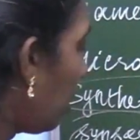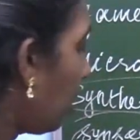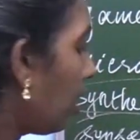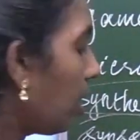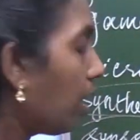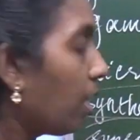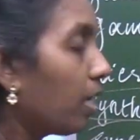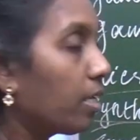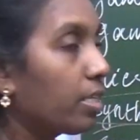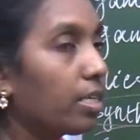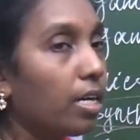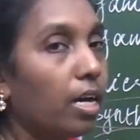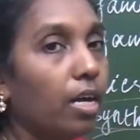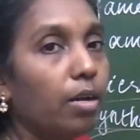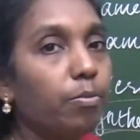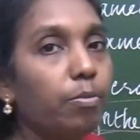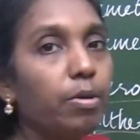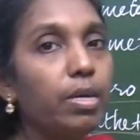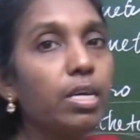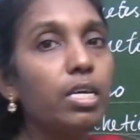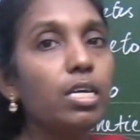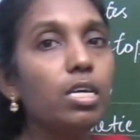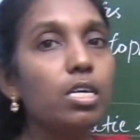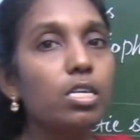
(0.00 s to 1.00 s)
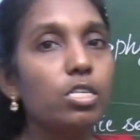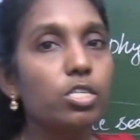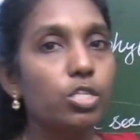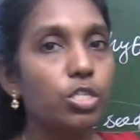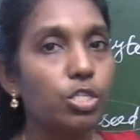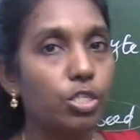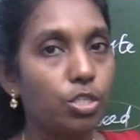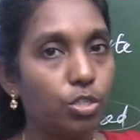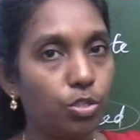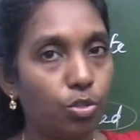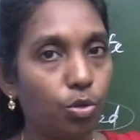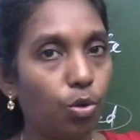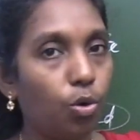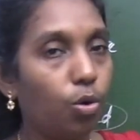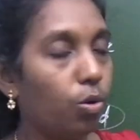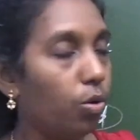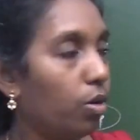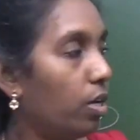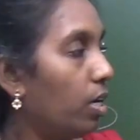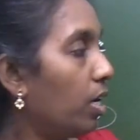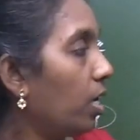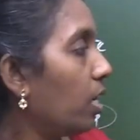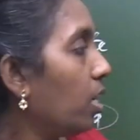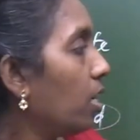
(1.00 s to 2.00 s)
it can be
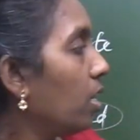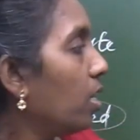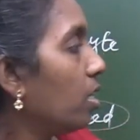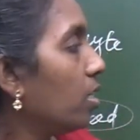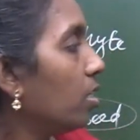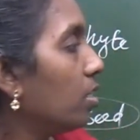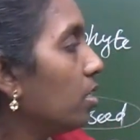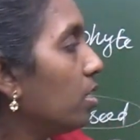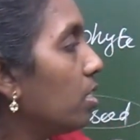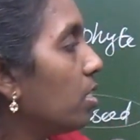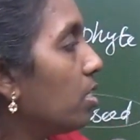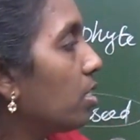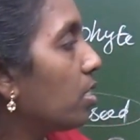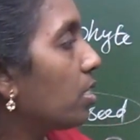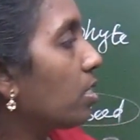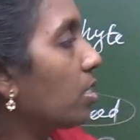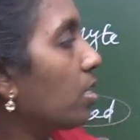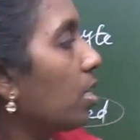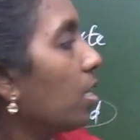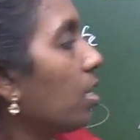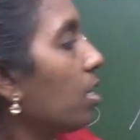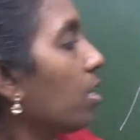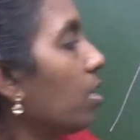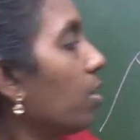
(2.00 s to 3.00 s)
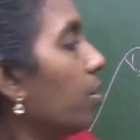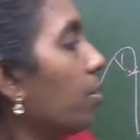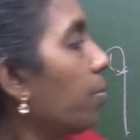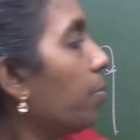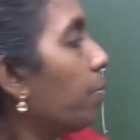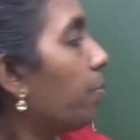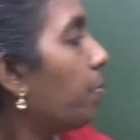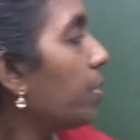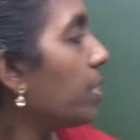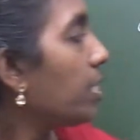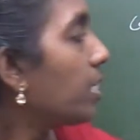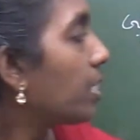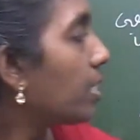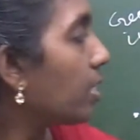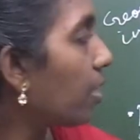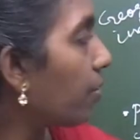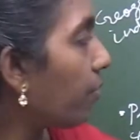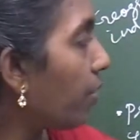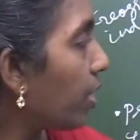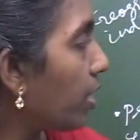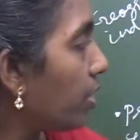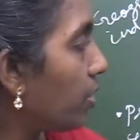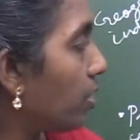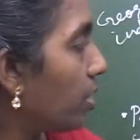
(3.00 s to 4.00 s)
stored. This
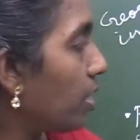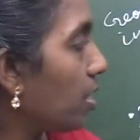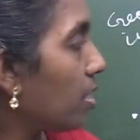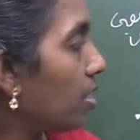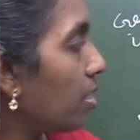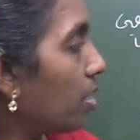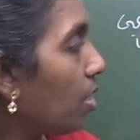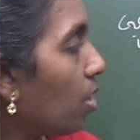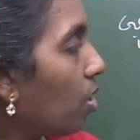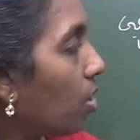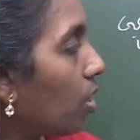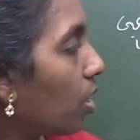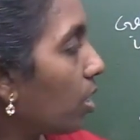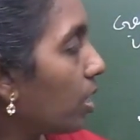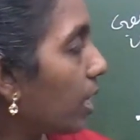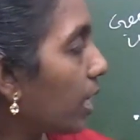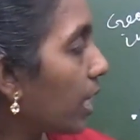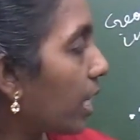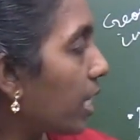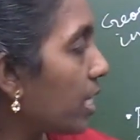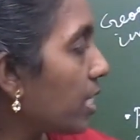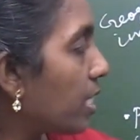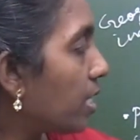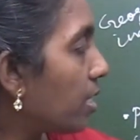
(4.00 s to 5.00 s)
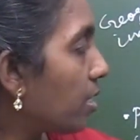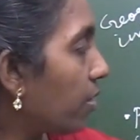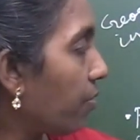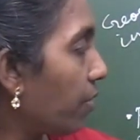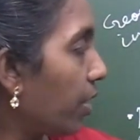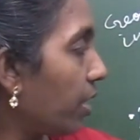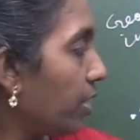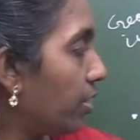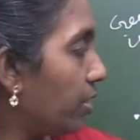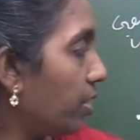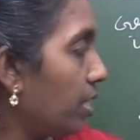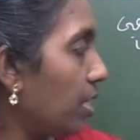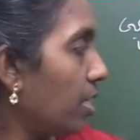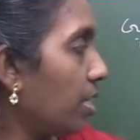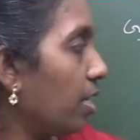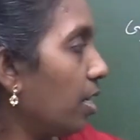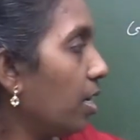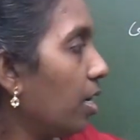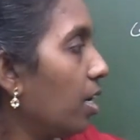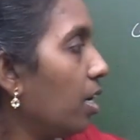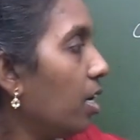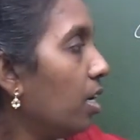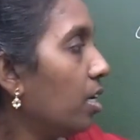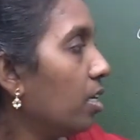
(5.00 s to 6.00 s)
preservation or the conservation,
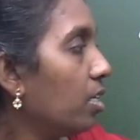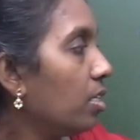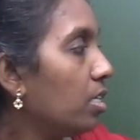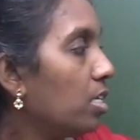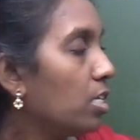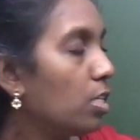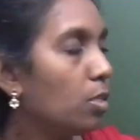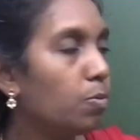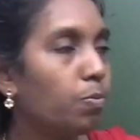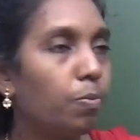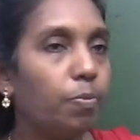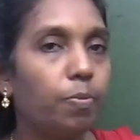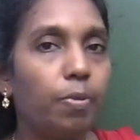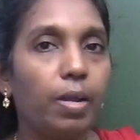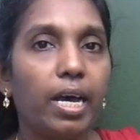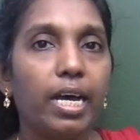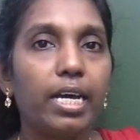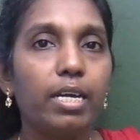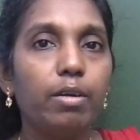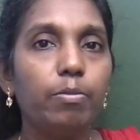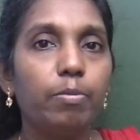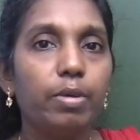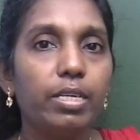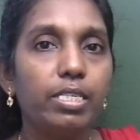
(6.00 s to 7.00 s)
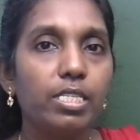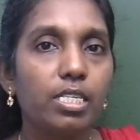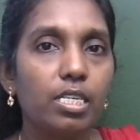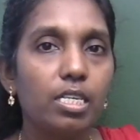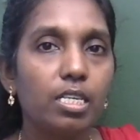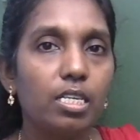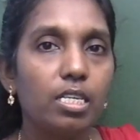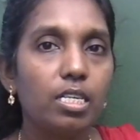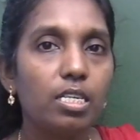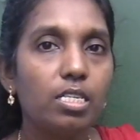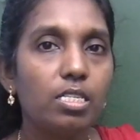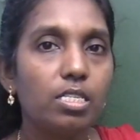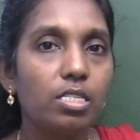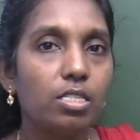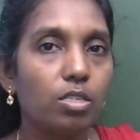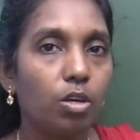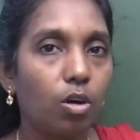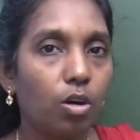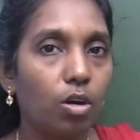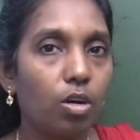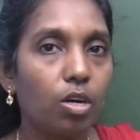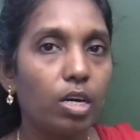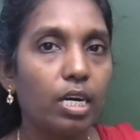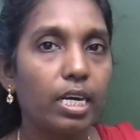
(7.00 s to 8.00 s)
this plant materials
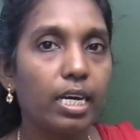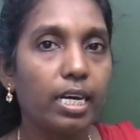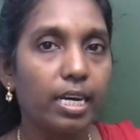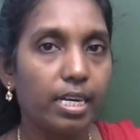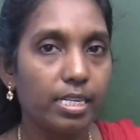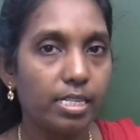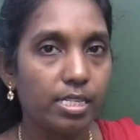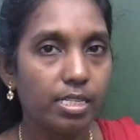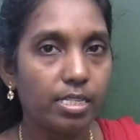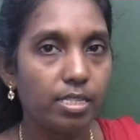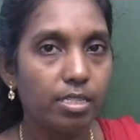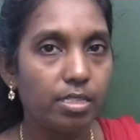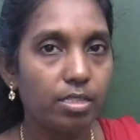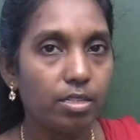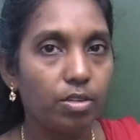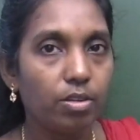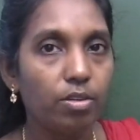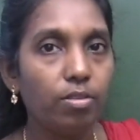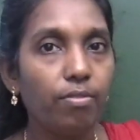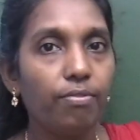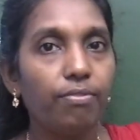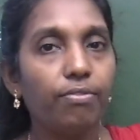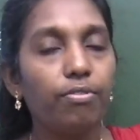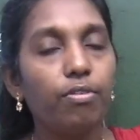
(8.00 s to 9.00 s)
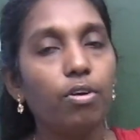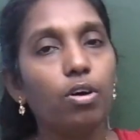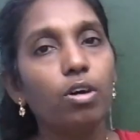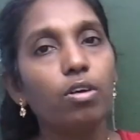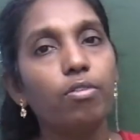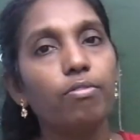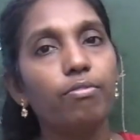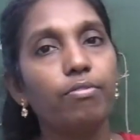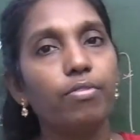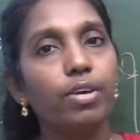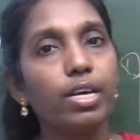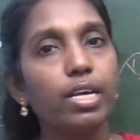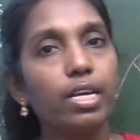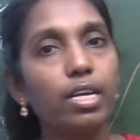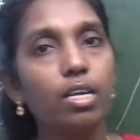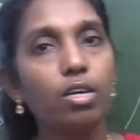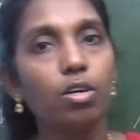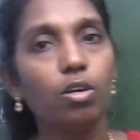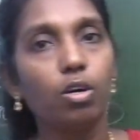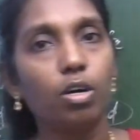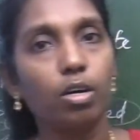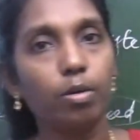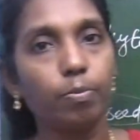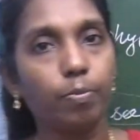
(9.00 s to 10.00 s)
are conserved for very
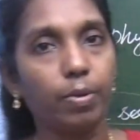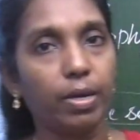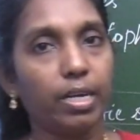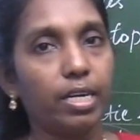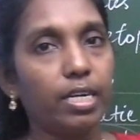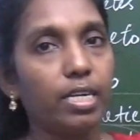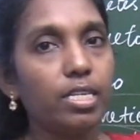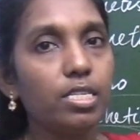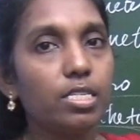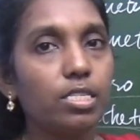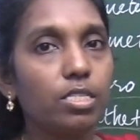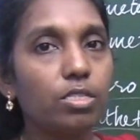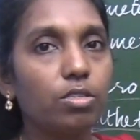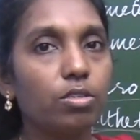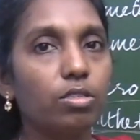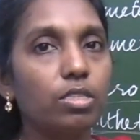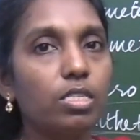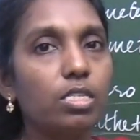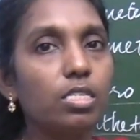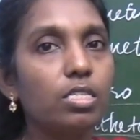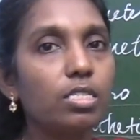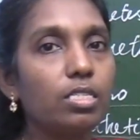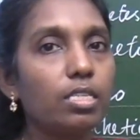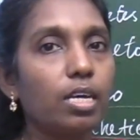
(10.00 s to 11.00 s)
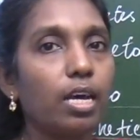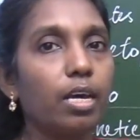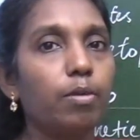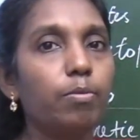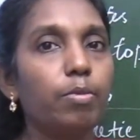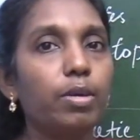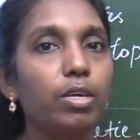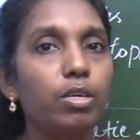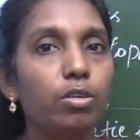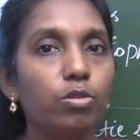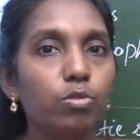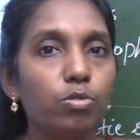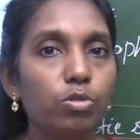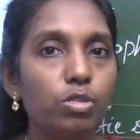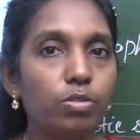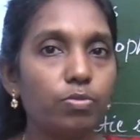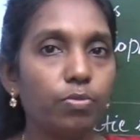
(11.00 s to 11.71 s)
long periods. So this can be used